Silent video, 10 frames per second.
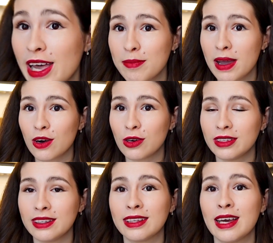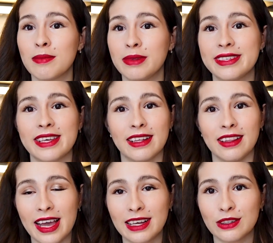you like my content, please get a
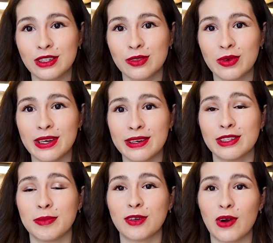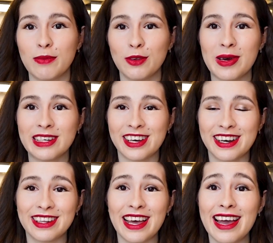like to this video, subscribe to my
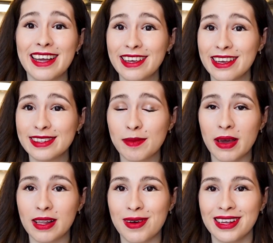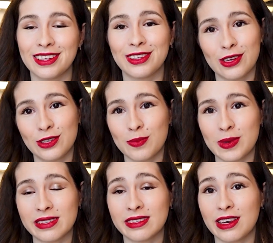channel, and hit the bell button not to
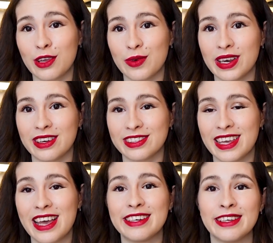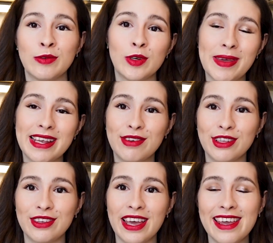miss the new videos. That would be it for
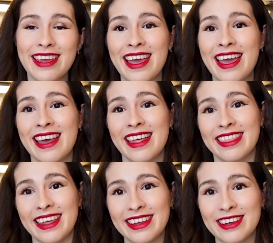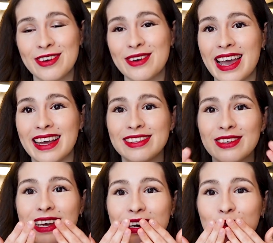today. Thank you and see
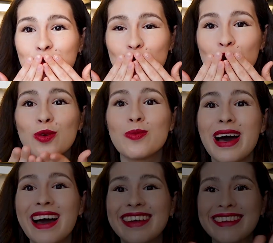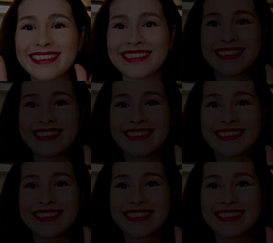you later. Bye!